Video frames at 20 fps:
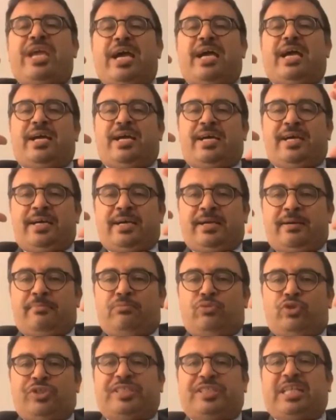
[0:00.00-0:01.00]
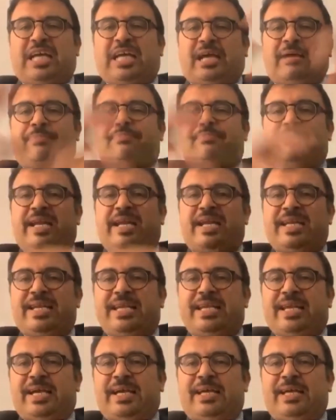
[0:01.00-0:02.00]
and a future
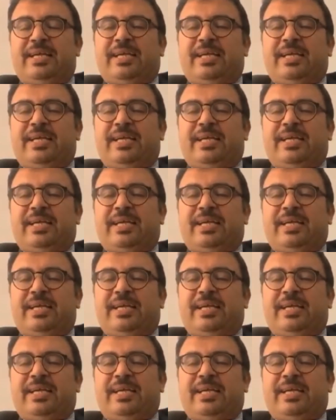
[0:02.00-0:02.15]
vision,